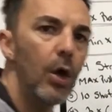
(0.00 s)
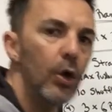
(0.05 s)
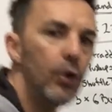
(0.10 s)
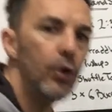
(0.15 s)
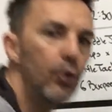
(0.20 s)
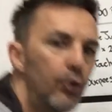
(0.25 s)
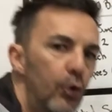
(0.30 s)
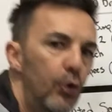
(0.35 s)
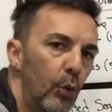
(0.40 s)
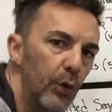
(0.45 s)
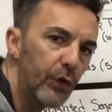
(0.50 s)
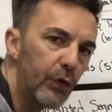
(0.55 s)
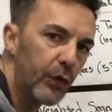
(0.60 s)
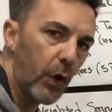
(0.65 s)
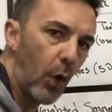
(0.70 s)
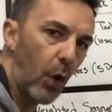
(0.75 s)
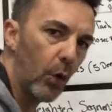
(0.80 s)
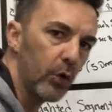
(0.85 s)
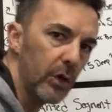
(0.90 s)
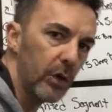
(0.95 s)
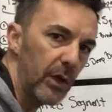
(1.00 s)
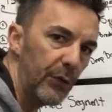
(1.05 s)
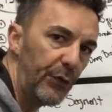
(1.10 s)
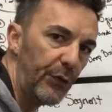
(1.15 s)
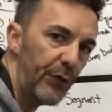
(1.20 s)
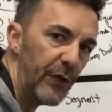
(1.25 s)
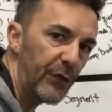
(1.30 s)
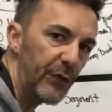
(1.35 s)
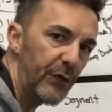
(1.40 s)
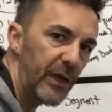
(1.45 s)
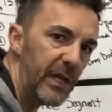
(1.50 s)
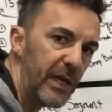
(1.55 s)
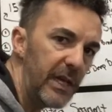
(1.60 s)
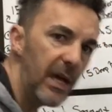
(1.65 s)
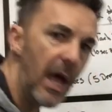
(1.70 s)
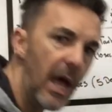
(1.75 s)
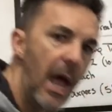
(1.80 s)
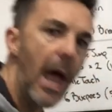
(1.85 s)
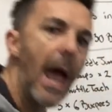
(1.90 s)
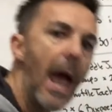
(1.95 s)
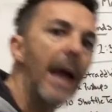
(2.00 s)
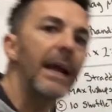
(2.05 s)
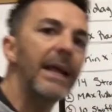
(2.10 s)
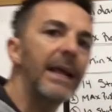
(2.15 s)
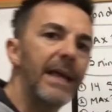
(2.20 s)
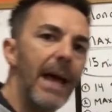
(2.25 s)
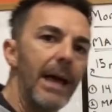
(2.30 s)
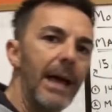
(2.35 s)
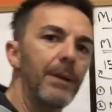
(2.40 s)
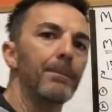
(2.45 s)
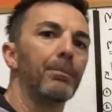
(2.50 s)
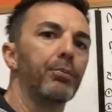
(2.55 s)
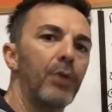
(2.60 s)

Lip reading: you do a total of 50, and again,